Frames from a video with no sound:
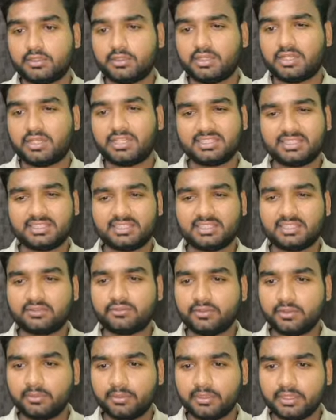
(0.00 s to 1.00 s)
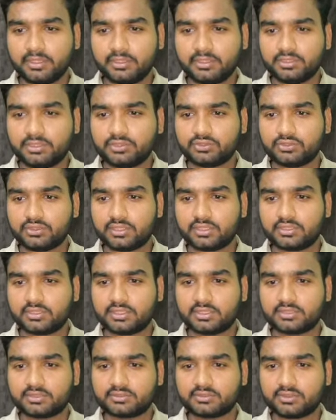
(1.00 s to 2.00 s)
I think there will be any issue that
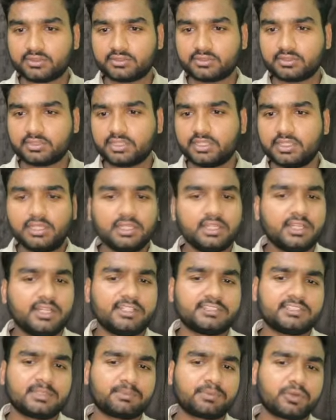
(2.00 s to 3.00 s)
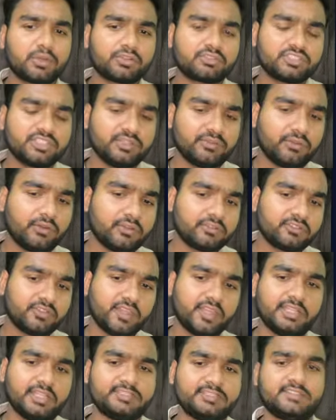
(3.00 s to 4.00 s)
it's not. It's a proxy.
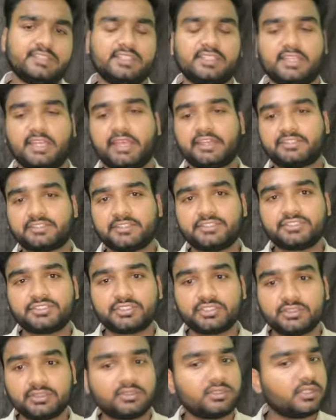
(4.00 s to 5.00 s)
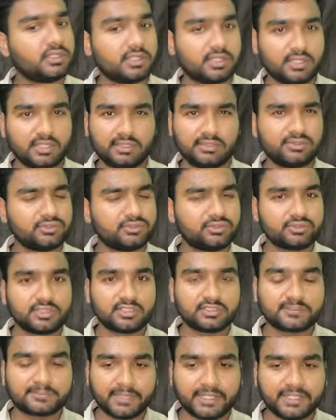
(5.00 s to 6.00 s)
It's an extension used to
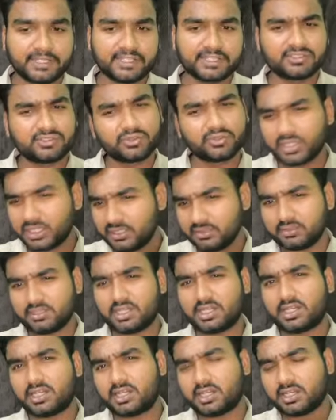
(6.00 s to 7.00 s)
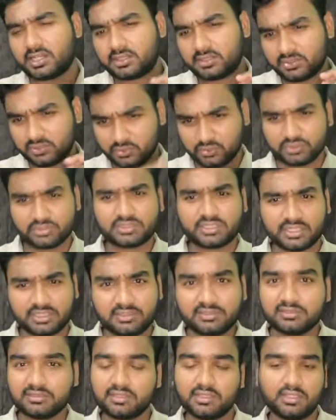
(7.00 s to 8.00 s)
just pen test. You can use this,
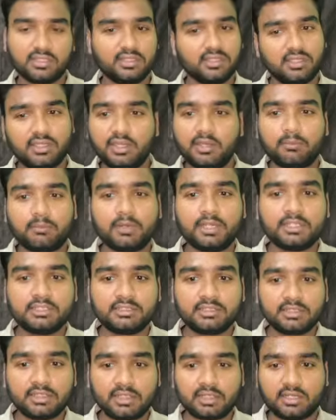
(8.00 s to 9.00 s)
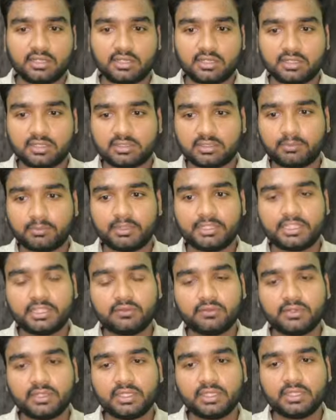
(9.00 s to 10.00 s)
but the better
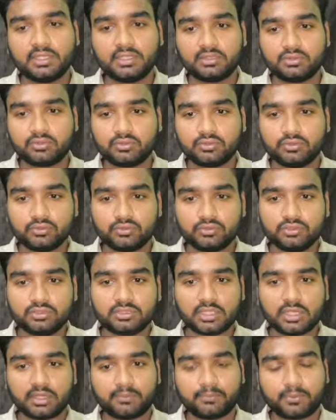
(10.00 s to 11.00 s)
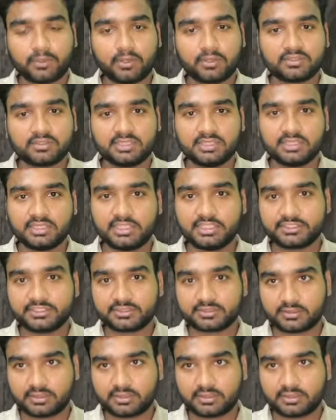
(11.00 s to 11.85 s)
way to use a proxy is